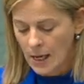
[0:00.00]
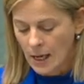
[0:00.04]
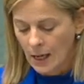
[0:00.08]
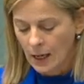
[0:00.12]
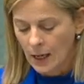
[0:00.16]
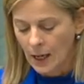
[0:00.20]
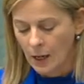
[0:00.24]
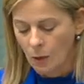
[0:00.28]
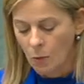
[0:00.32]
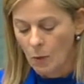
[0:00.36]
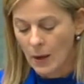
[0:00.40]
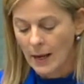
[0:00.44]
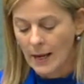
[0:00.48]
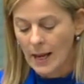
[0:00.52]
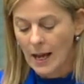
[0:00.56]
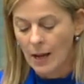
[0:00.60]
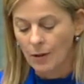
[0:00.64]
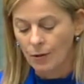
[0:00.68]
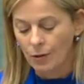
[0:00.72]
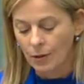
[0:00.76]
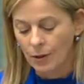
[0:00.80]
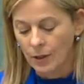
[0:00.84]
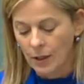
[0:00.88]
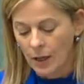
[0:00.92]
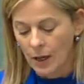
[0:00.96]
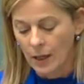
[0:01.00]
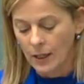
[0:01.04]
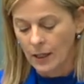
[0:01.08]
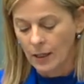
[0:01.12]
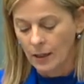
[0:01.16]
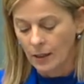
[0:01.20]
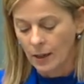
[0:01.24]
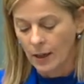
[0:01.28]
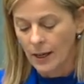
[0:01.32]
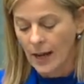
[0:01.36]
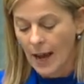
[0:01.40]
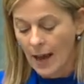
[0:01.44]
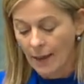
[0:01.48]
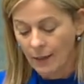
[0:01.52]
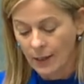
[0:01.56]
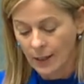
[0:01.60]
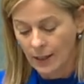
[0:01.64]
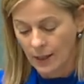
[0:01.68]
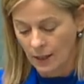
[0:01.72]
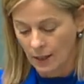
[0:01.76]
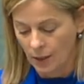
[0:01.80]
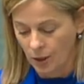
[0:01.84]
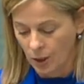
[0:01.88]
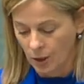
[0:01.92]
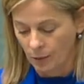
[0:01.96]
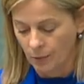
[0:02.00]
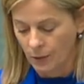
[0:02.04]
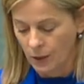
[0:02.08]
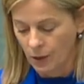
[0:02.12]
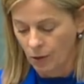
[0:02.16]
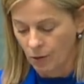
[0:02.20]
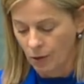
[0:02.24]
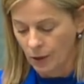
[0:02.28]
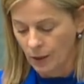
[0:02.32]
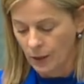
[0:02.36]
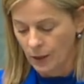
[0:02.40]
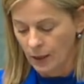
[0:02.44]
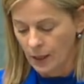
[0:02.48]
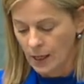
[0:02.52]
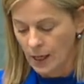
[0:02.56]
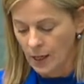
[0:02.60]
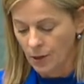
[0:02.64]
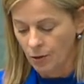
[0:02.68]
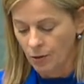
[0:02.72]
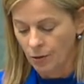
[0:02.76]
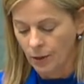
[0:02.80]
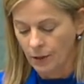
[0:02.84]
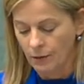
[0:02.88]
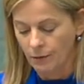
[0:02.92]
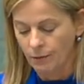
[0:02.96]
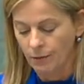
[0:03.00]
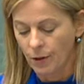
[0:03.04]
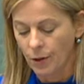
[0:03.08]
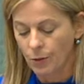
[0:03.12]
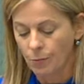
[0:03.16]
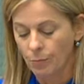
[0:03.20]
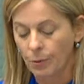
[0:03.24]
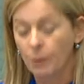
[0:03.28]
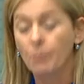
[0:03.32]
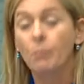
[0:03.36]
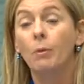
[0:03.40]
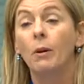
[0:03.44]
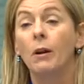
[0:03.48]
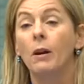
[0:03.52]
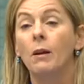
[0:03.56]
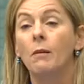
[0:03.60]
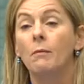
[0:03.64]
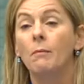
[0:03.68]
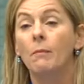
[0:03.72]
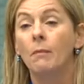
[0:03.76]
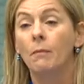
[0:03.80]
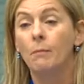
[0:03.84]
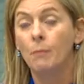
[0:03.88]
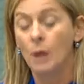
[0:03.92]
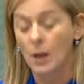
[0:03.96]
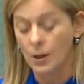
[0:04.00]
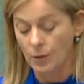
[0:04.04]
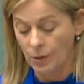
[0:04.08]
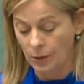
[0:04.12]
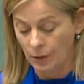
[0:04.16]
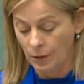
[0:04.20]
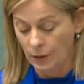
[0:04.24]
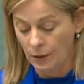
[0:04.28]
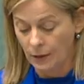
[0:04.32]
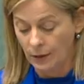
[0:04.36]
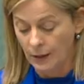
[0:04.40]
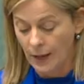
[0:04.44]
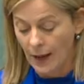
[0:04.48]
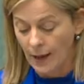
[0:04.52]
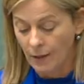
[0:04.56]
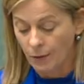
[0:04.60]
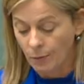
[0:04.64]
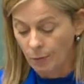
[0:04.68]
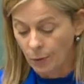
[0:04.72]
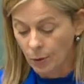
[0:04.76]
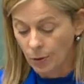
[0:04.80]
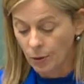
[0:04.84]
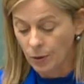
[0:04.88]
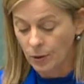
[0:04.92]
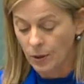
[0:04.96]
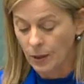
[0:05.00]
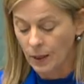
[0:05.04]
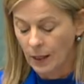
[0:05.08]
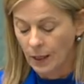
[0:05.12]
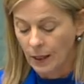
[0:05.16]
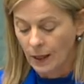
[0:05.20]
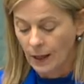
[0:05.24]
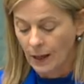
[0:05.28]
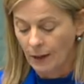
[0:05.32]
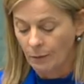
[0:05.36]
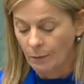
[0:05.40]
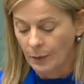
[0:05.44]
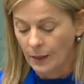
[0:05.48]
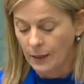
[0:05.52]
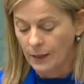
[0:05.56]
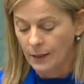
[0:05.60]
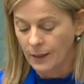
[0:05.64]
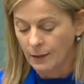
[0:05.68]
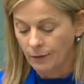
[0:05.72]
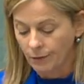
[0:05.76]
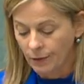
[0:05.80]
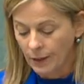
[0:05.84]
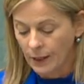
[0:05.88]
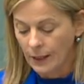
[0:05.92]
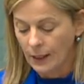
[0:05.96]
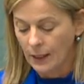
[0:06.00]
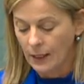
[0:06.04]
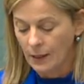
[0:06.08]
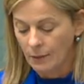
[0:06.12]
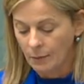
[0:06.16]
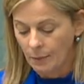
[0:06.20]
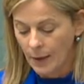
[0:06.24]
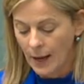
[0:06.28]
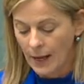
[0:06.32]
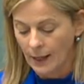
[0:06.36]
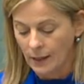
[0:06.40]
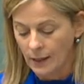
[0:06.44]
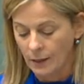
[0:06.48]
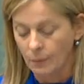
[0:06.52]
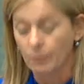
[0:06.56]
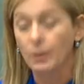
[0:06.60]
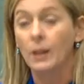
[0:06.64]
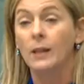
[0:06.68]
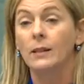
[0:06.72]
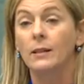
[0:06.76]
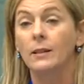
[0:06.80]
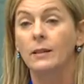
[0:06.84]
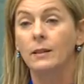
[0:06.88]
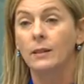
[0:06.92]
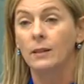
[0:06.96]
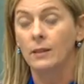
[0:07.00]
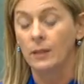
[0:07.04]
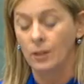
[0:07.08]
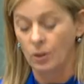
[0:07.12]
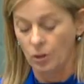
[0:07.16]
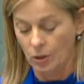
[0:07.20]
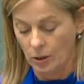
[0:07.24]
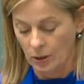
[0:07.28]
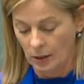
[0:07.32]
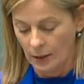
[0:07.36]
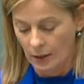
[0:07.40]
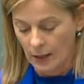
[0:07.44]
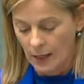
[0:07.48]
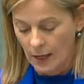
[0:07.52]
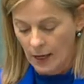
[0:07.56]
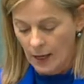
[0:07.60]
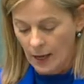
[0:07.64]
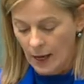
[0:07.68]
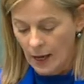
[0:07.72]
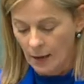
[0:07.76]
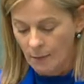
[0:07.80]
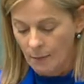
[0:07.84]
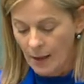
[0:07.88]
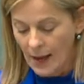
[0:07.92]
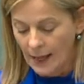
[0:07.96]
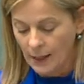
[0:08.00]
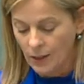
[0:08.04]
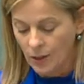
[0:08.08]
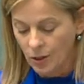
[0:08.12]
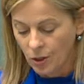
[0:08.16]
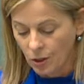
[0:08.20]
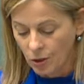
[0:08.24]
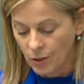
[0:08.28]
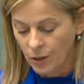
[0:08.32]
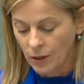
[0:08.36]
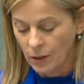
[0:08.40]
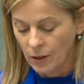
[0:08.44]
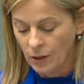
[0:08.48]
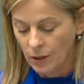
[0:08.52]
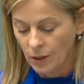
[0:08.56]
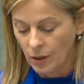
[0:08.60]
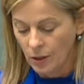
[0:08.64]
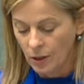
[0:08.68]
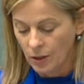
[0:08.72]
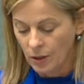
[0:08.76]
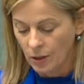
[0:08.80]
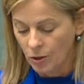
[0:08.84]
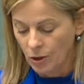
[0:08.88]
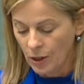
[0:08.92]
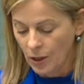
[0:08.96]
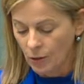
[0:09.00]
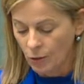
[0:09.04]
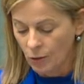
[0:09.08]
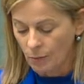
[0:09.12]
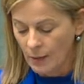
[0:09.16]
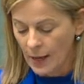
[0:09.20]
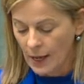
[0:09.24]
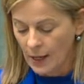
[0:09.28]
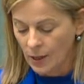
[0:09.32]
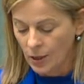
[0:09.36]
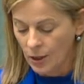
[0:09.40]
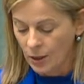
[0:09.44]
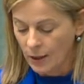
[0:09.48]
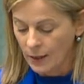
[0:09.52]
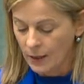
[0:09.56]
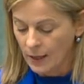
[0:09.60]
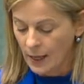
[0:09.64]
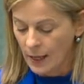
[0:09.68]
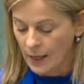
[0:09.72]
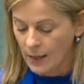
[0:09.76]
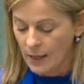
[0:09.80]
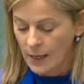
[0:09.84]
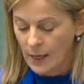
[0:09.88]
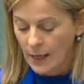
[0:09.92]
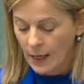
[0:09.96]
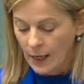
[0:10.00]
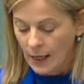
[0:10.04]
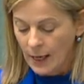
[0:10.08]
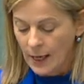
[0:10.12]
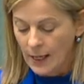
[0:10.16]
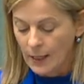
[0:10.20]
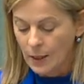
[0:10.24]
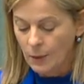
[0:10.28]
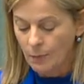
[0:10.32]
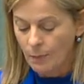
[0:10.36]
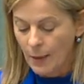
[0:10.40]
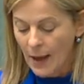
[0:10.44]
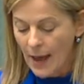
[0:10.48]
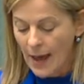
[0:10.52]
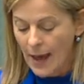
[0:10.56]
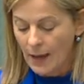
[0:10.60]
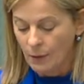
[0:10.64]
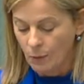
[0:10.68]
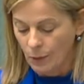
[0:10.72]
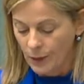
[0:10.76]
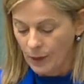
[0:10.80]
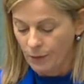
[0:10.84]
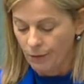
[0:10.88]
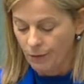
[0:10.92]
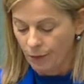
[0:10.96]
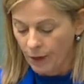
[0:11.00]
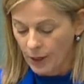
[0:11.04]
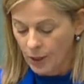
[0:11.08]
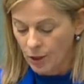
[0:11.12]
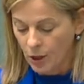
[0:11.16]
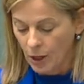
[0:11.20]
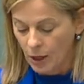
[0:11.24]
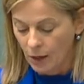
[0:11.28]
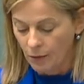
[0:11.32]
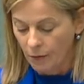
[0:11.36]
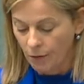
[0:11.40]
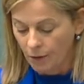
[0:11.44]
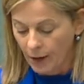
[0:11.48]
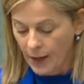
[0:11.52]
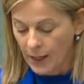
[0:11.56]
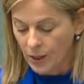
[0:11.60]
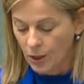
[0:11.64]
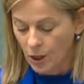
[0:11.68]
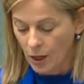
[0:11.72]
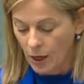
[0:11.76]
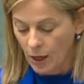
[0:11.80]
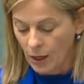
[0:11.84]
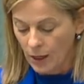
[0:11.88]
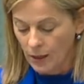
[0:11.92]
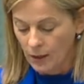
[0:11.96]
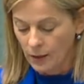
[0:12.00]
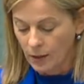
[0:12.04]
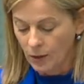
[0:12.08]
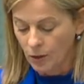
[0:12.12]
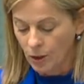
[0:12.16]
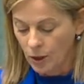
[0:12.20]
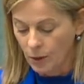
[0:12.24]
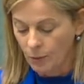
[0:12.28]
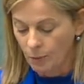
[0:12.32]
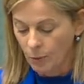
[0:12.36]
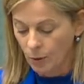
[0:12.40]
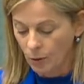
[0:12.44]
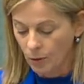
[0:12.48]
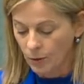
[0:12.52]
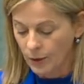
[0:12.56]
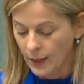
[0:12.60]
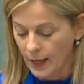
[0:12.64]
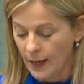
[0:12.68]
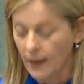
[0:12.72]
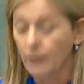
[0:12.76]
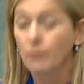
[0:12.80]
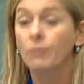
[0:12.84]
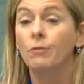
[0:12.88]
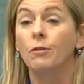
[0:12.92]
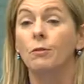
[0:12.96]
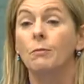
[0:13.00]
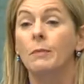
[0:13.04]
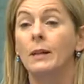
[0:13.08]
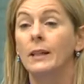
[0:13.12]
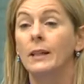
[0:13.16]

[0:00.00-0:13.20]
Like 199 other dealerships across the country, Vonbribra Motors and Southport have been severely impacted by this decision. Max Johnson, who is the general manager, said, "It's bad when a franchise just pulls out from